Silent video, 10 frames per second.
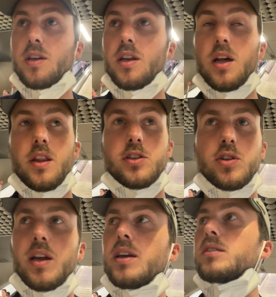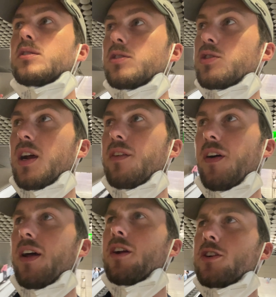getting on the train. We're trying to
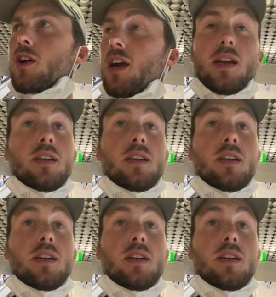find our train.